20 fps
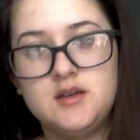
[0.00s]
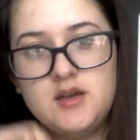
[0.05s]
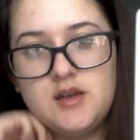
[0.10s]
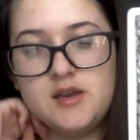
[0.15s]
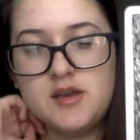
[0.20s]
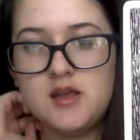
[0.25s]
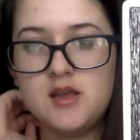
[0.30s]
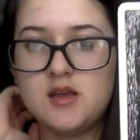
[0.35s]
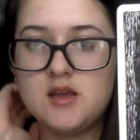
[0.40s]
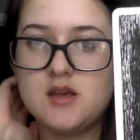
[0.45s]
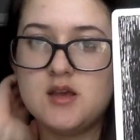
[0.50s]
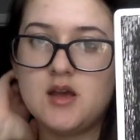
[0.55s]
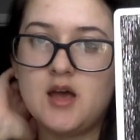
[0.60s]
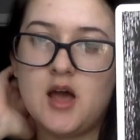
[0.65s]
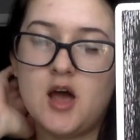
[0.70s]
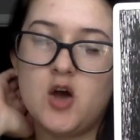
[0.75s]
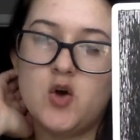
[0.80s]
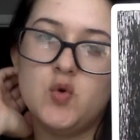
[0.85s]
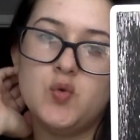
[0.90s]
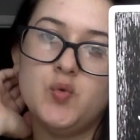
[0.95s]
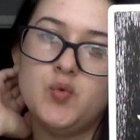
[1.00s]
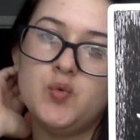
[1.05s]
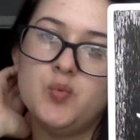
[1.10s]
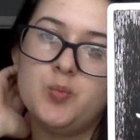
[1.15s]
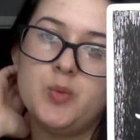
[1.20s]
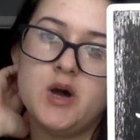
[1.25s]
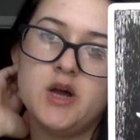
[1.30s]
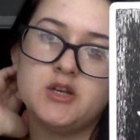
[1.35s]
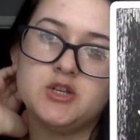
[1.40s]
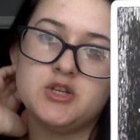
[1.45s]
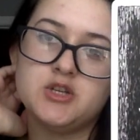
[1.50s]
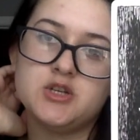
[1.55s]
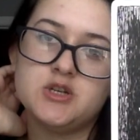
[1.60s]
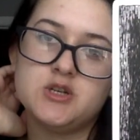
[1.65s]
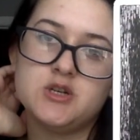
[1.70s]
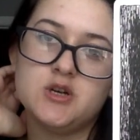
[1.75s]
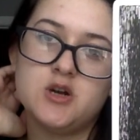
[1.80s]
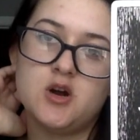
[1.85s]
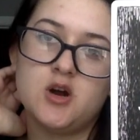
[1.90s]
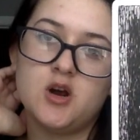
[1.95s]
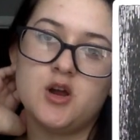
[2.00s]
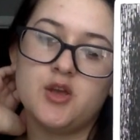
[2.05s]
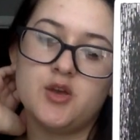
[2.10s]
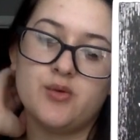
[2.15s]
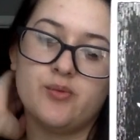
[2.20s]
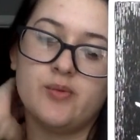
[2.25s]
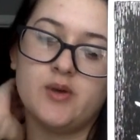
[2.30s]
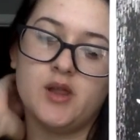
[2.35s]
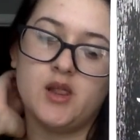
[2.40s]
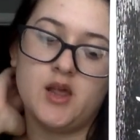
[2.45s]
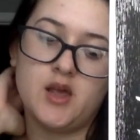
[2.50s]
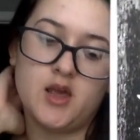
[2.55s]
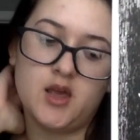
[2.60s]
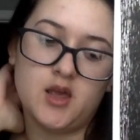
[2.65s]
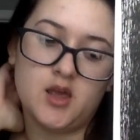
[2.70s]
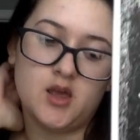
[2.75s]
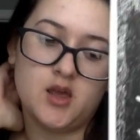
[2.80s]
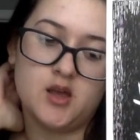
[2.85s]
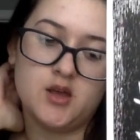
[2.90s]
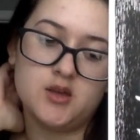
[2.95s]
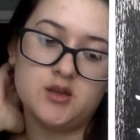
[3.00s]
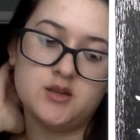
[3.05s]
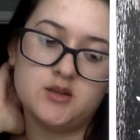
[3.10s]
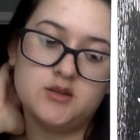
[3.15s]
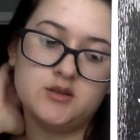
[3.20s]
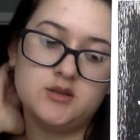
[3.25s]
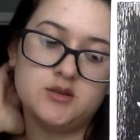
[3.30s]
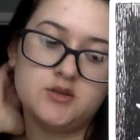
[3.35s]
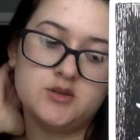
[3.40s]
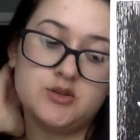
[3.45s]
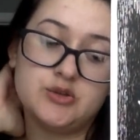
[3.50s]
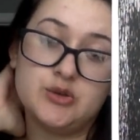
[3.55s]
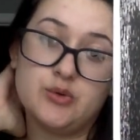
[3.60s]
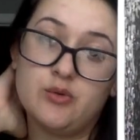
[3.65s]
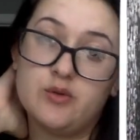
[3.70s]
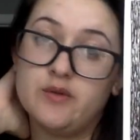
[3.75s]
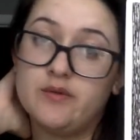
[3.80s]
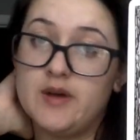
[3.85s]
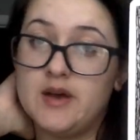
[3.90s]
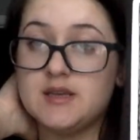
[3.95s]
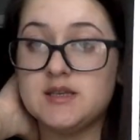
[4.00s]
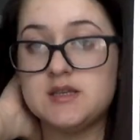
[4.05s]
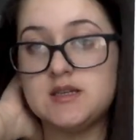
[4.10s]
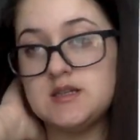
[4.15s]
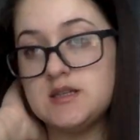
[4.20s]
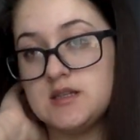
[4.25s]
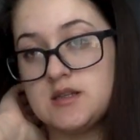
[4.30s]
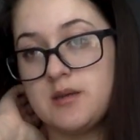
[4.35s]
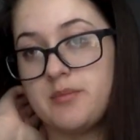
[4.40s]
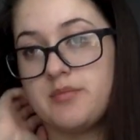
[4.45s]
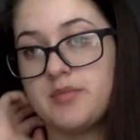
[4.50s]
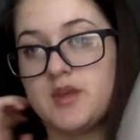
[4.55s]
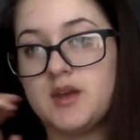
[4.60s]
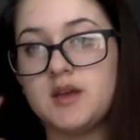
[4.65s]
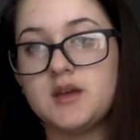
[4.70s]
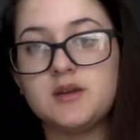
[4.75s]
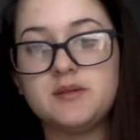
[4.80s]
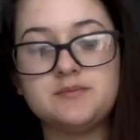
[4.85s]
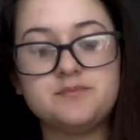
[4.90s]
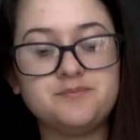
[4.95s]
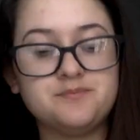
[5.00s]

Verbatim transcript: And how much are you willing to invest in something?